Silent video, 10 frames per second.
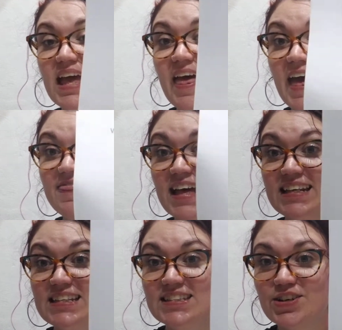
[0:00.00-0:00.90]
And then
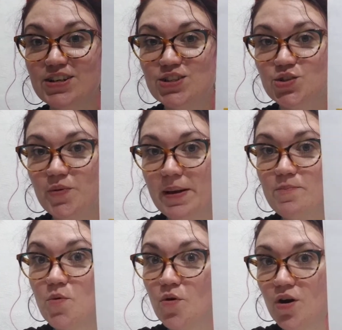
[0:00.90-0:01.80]
he started doing
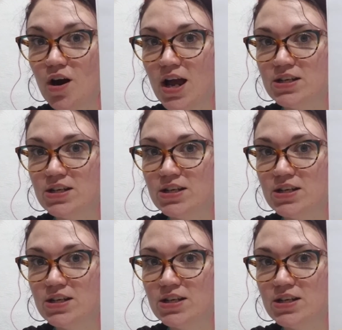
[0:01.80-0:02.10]
more